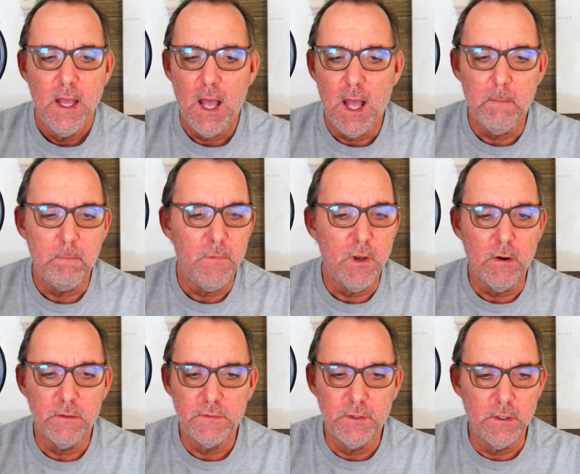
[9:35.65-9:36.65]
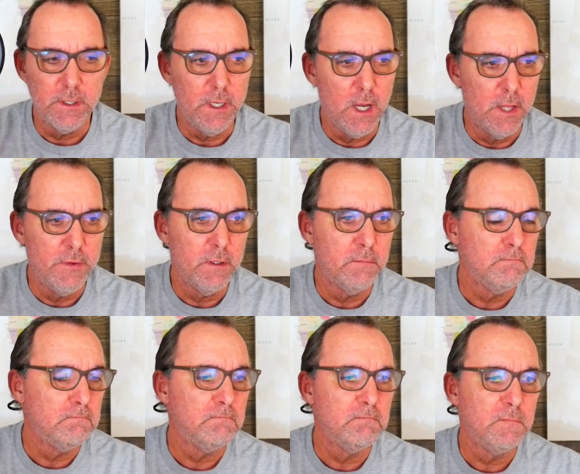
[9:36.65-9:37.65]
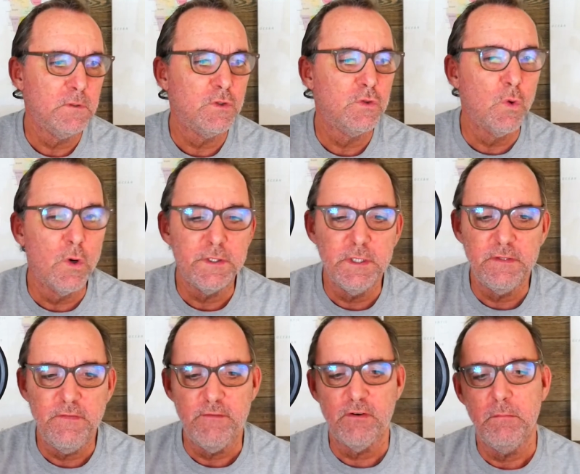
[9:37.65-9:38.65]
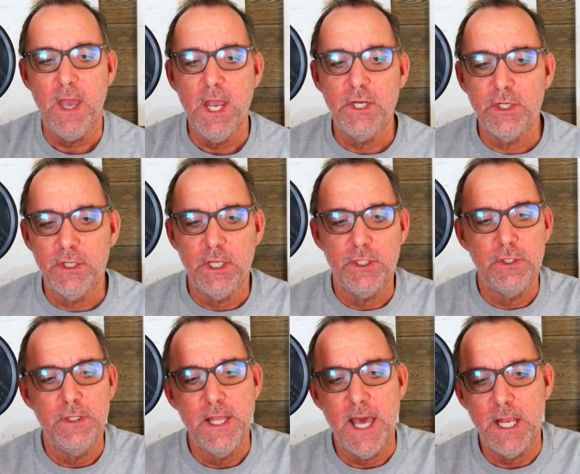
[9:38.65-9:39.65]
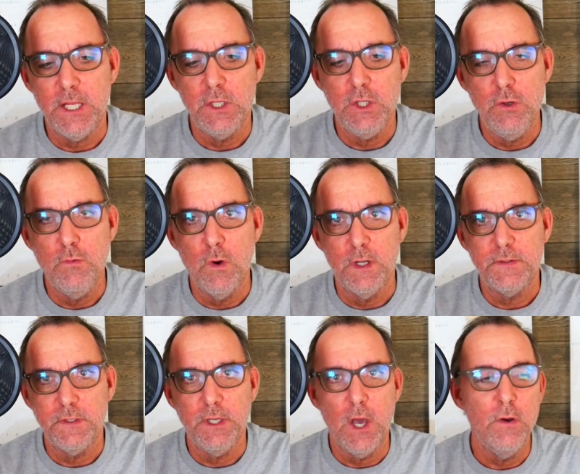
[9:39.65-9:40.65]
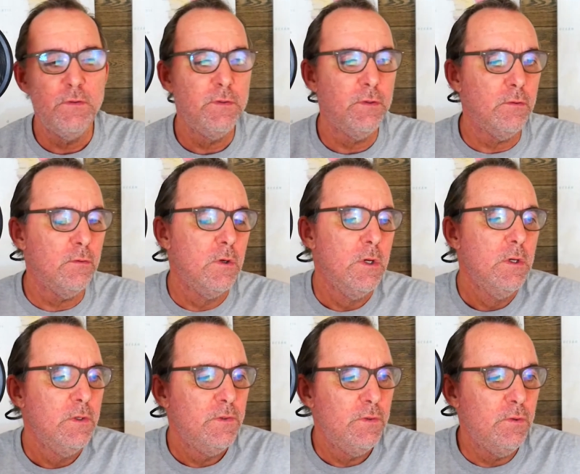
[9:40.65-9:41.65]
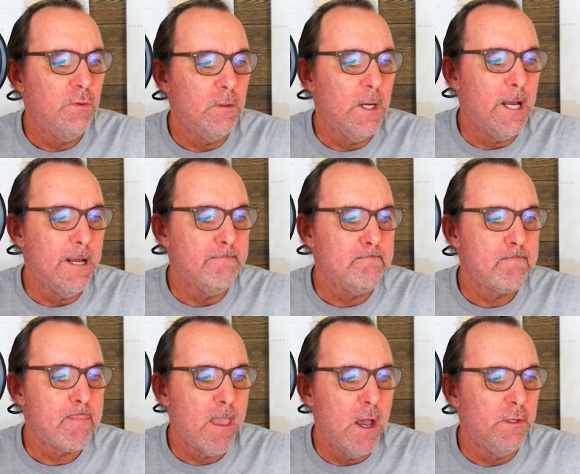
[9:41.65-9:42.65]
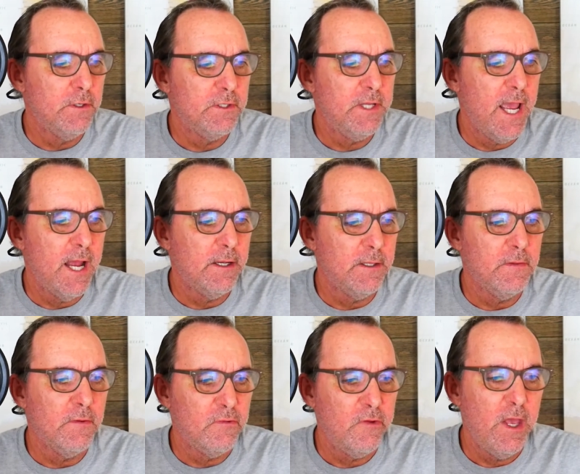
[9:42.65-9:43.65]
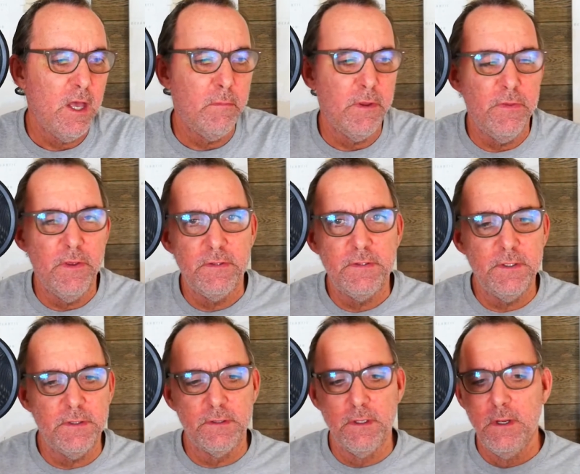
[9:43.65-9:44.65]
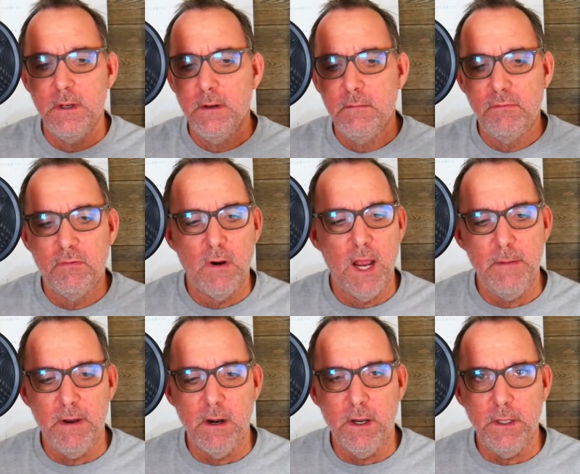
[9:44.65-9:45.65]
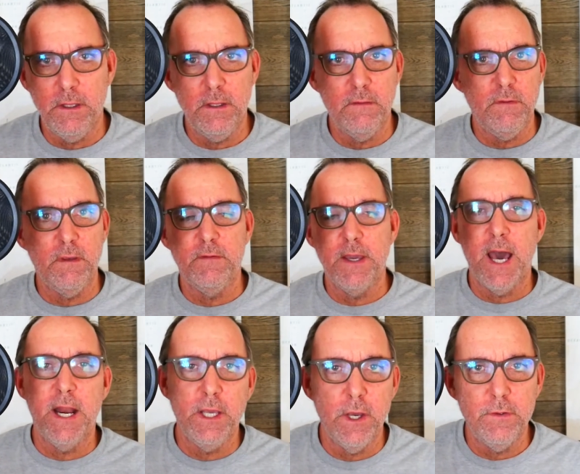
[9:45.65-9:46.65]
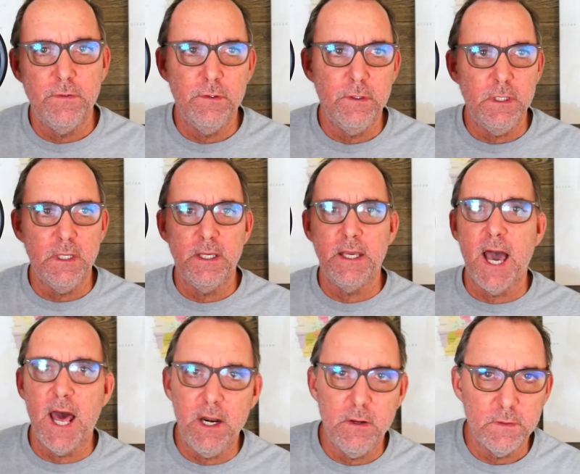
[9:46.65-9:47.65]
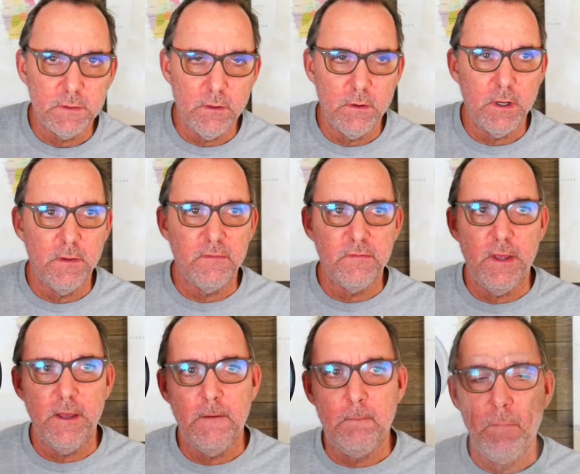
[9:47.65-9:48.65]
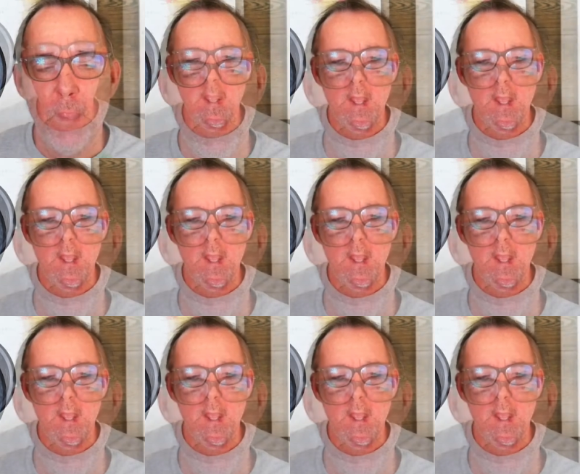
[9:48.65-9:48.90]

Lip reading: There are certainly other sources of information that you want to go to understand the sale, but this is primary. You've got to go to it. You've got to know what's going on in the sale.